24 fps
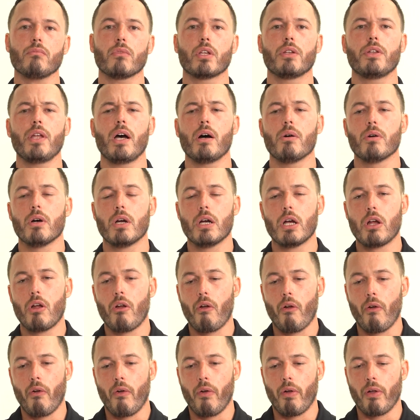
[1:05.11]
Now,
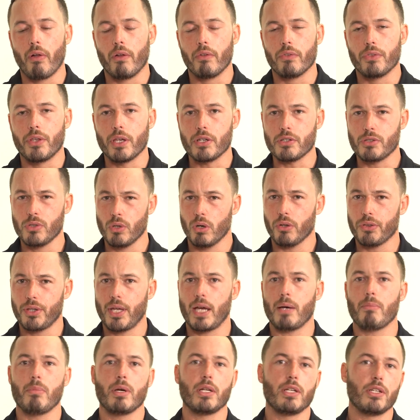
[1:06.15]
there's not
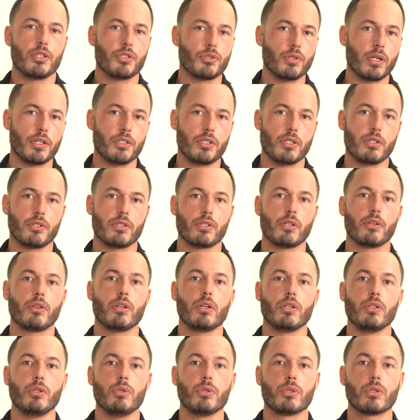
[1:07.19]
that many stretches
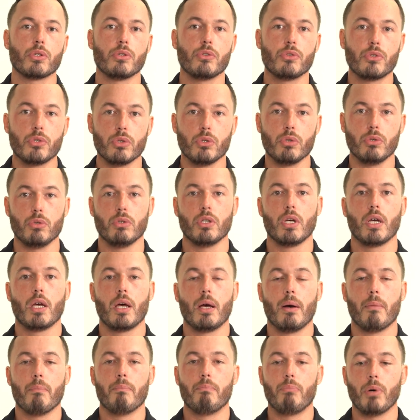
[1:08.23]
that you can do,
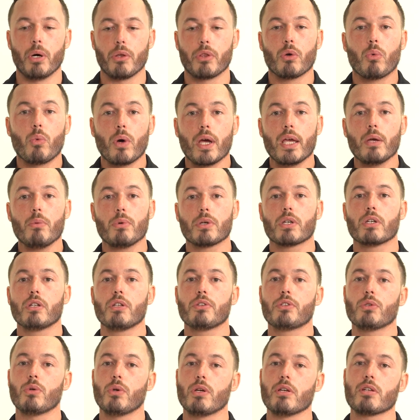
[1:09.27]
but the way we're going to
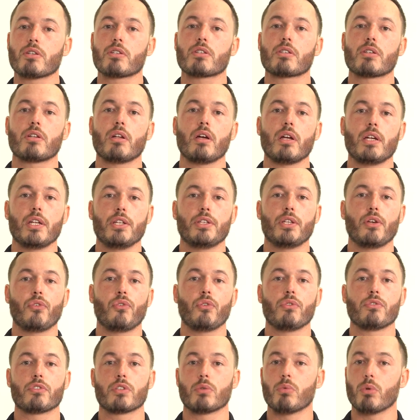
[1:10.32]
do it is slightly
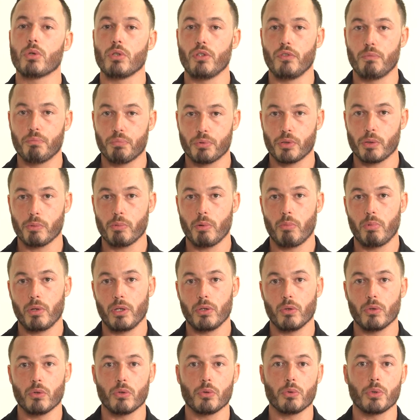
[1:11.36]
different to what you've probably
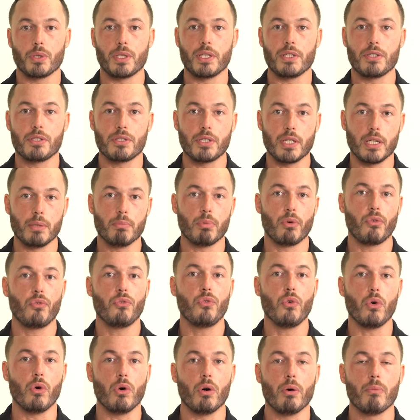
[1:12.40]
already seen
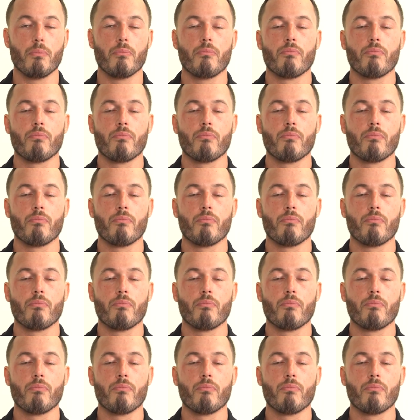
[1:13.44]
before.